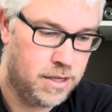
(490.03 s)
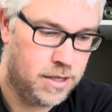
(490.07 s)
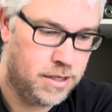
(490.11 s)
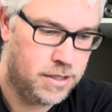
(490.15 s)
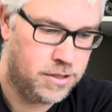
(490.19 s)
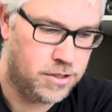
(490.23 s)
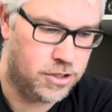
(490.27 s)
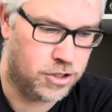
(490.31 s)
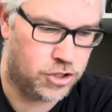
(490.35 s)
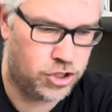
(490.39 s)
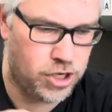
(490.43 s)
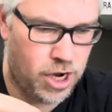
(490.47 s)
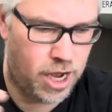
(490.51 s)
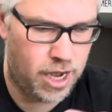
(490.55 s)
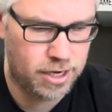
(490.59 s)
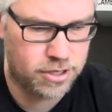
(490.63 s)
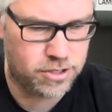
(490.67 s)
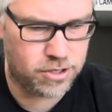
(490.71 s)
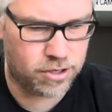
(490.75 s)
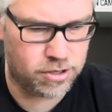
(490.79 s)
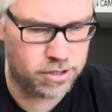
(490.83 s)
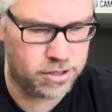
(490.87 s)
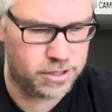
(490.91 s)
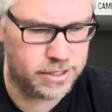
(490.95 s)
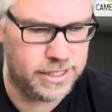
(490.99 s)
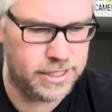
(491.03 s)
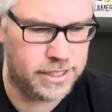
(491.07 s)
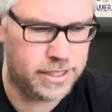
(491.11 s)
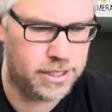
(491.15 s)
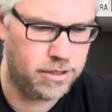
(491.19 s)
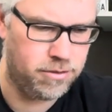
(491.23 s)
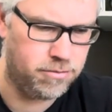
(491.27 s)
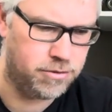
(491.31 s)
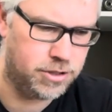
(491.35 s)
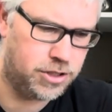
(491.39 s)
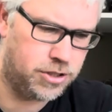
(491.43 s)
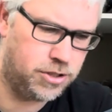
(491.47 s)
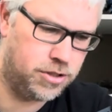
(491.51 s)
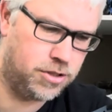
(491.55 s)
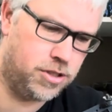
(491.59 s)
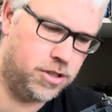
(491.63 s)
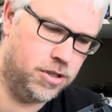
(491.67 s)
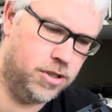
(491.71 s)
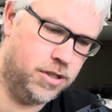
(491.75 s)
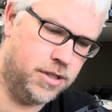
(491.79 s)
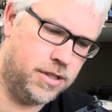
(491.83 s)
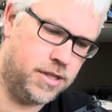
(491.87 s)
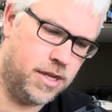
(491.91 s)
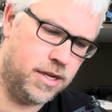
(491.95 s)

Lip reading: The shocks aren't leaking, which is good.